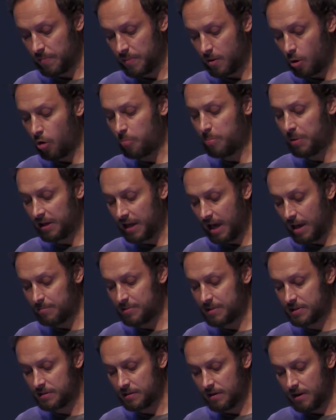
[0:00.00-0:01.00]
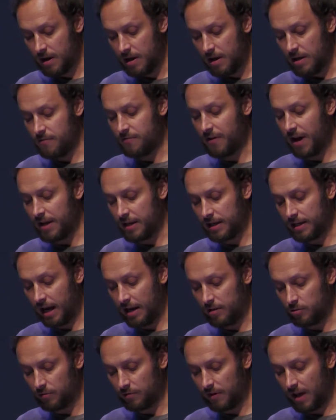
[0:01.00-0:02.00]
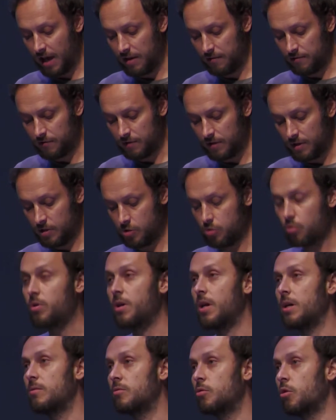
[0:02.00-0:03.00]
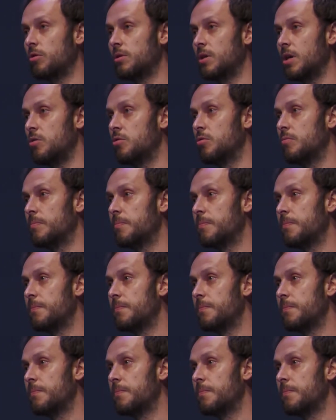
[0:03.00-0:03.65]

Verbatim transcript: or perhaps if any kind of life is to continue.